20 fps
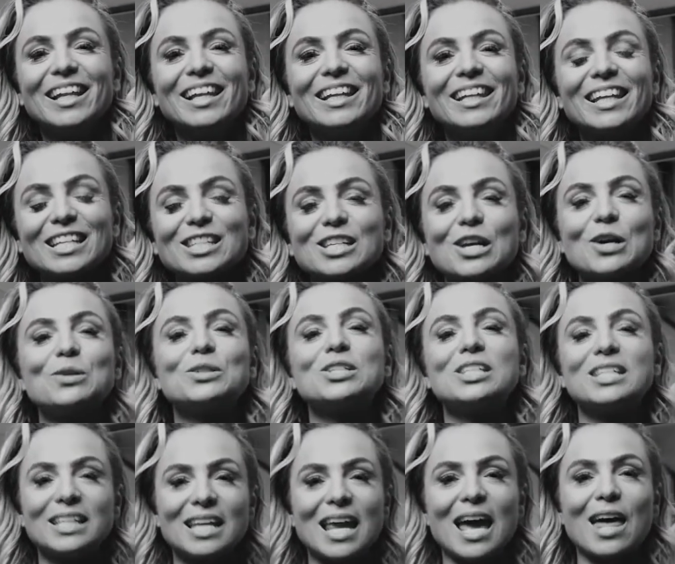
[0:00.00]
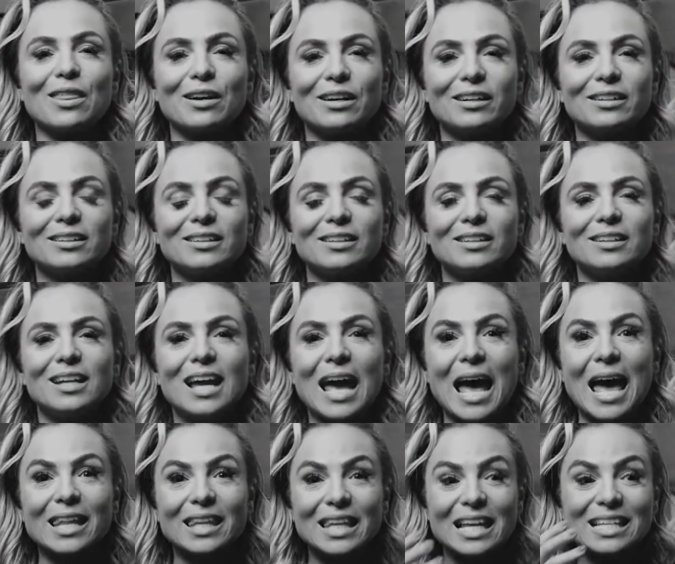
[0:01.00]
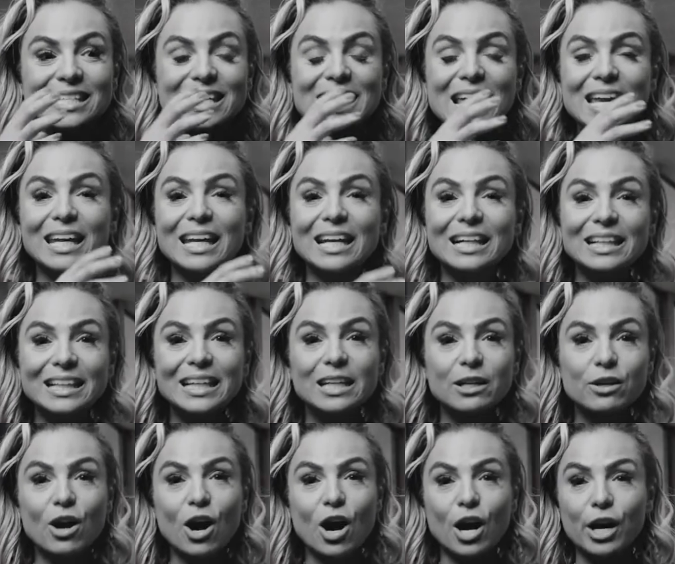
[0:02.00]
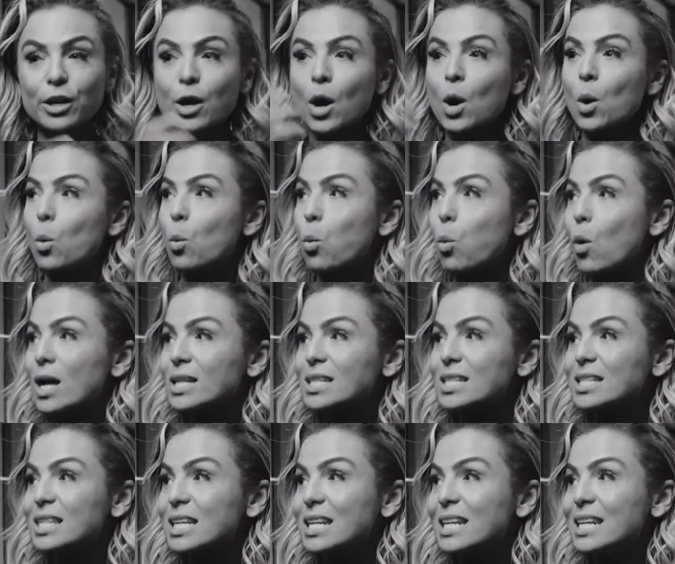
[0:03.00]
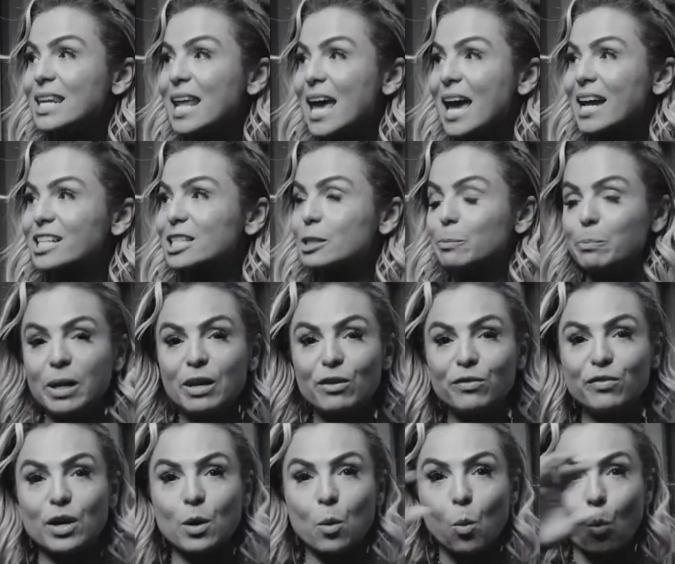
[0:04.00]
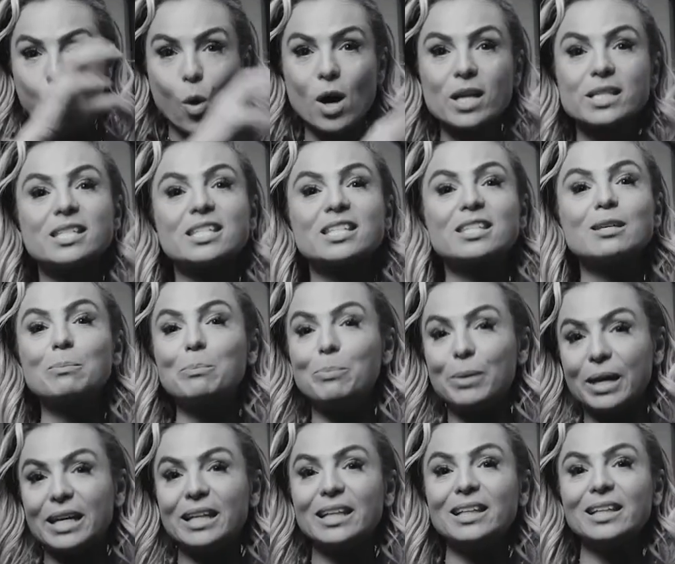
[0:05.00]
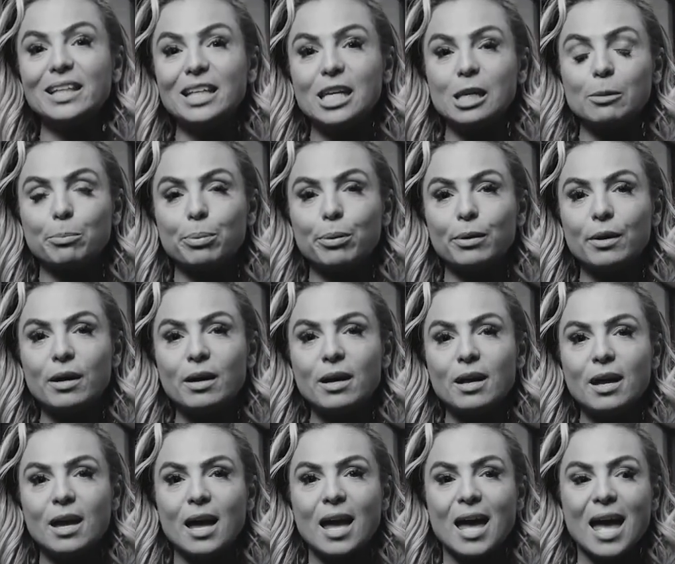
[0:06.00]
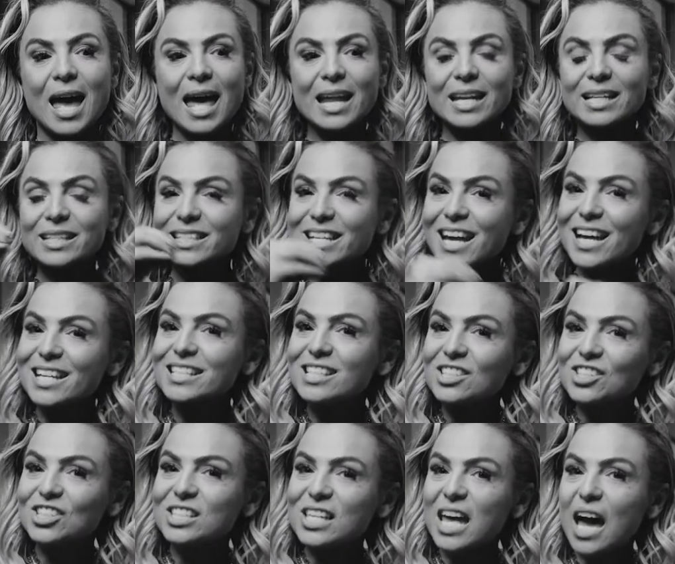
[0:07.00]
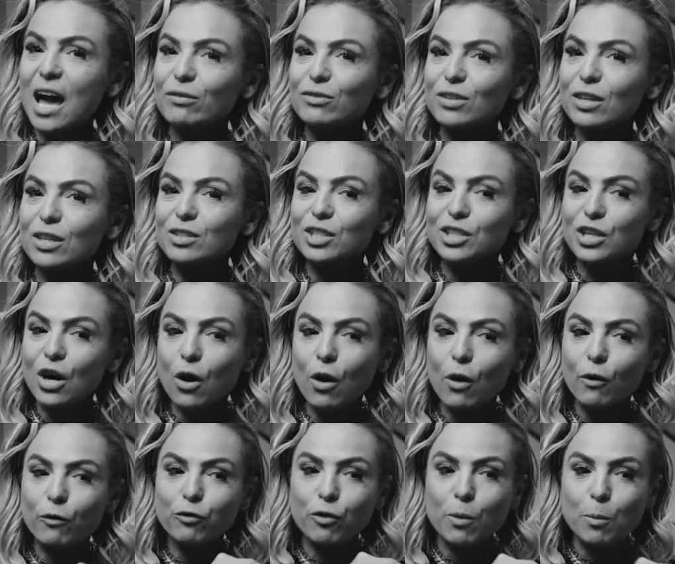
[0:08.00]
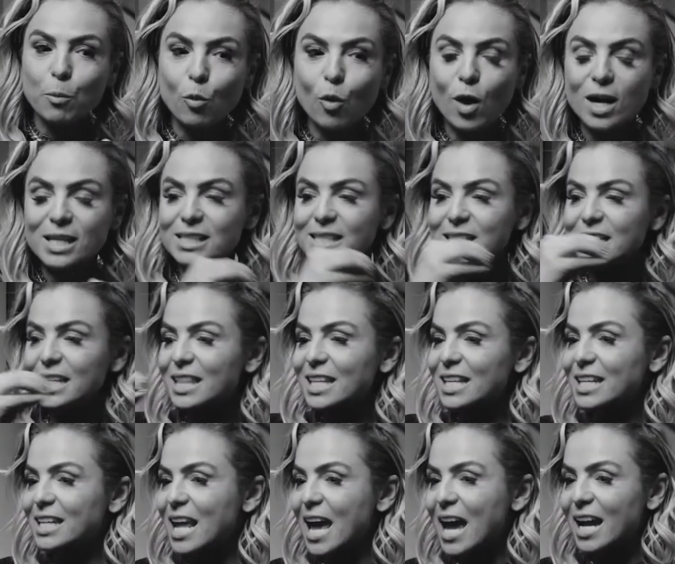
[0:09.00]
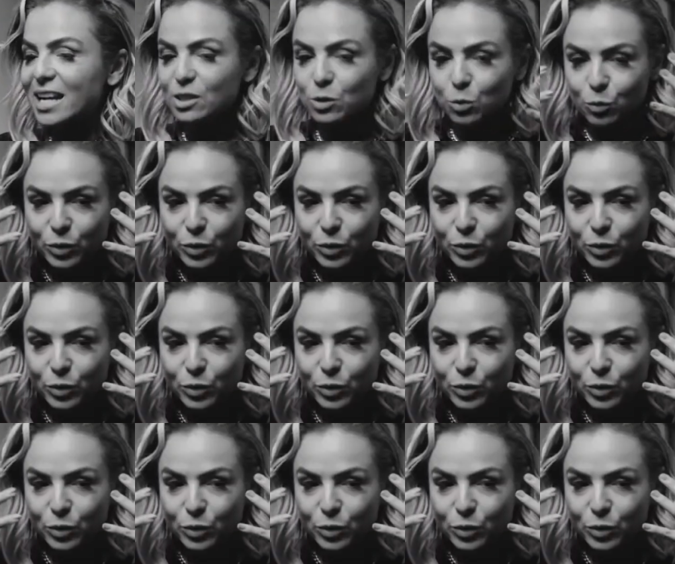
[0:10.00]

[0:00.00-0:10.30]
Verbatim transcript: Let's coach together and let's get clear on what's the next pivot, what's the big leap. And it doesn't just have to go from one to the next.